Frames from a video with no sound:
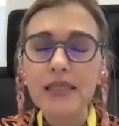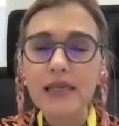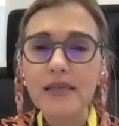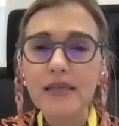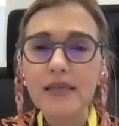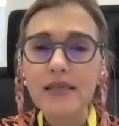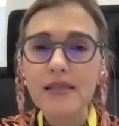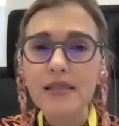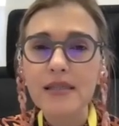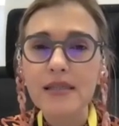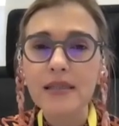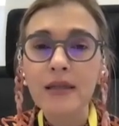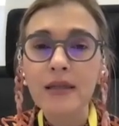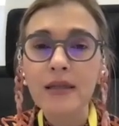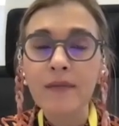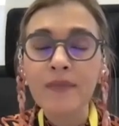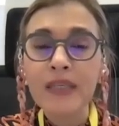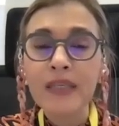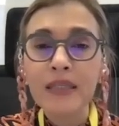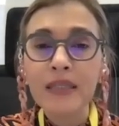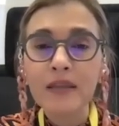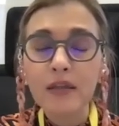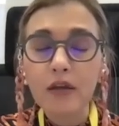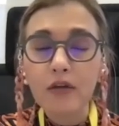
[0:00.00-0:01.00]
just
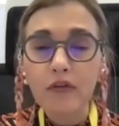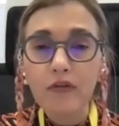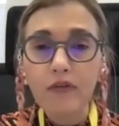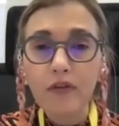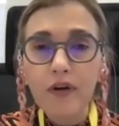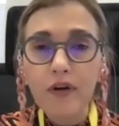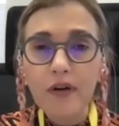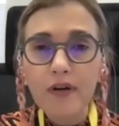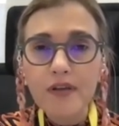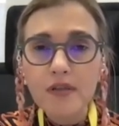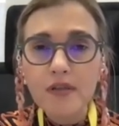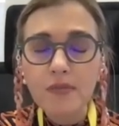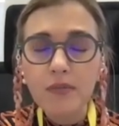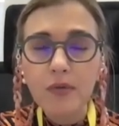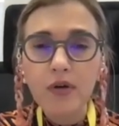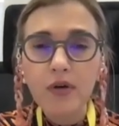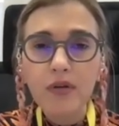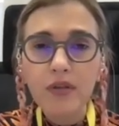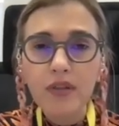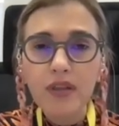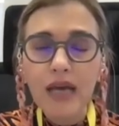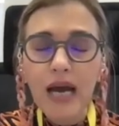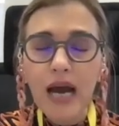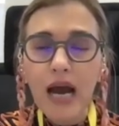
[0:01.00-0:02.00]
in the first
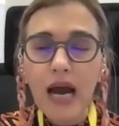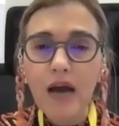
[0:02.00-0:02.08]
month